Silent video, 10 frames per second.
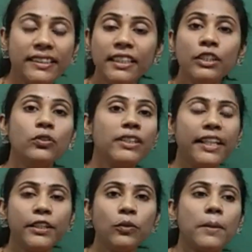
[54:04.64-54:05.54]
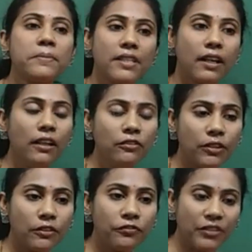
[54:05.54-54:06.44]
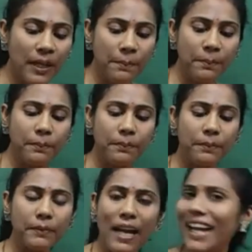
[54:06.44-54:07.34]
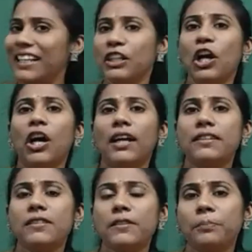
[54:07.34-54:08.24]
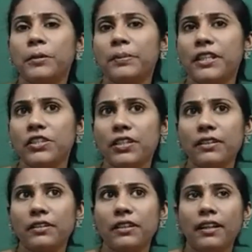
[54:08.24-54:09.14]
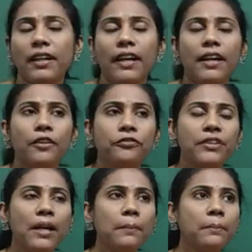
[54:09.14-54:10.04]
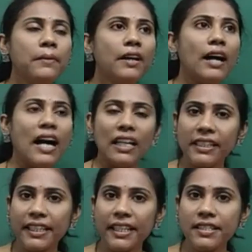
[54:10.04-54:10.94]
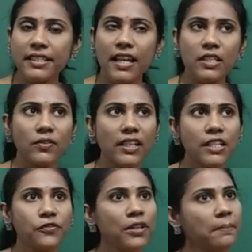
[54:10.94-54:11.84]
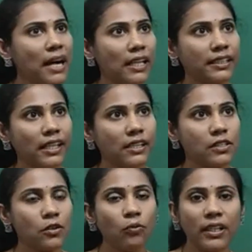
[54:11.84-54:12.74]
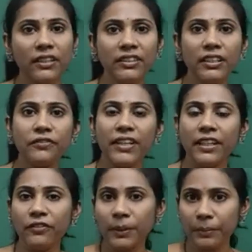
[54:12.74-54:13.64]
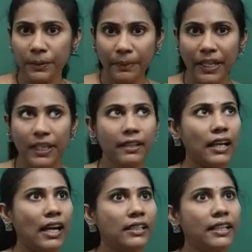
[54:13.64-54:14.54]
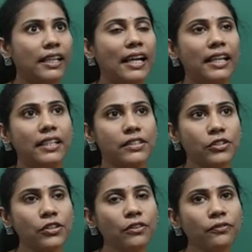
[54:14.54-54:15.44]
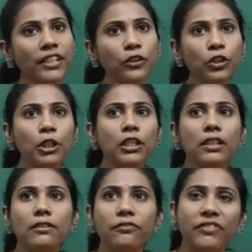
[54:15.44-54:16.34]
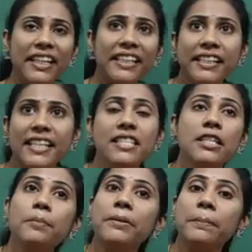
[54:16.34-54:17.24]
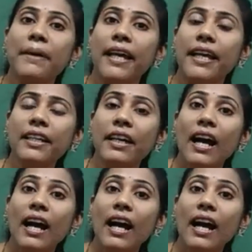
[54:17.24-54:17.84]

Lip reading: thing you try to observe from alcohols preparation, from alkanes as well as from alkenes, whatever the way we prepared alkyl halides, we could very nicely prepare